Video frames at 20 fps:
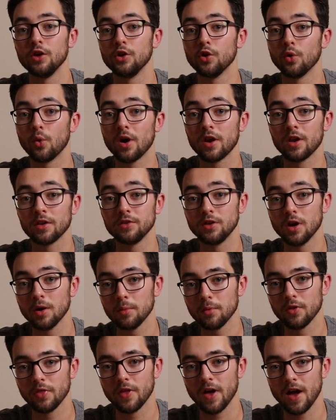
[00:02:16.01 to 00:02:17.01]
you'll wanna
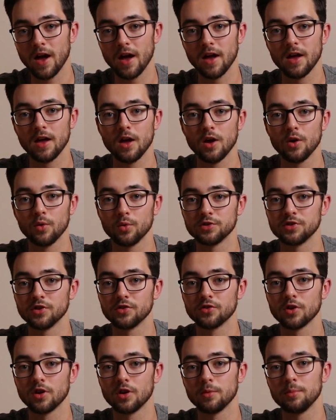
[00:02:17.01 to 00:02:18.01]
double that, which
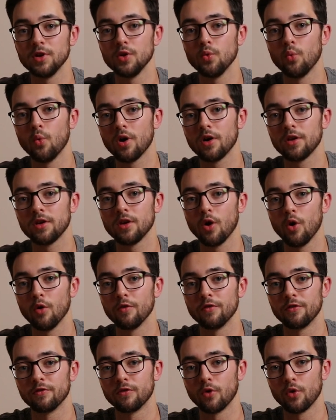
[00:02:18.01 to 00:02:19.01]
is gonna be
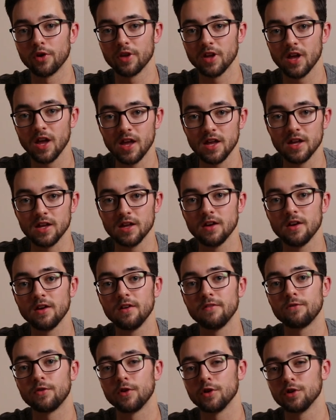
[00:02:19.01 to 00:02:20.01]
1/48
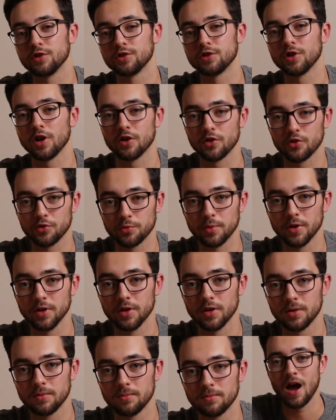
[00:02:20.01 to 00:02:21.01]
for your shutter speed.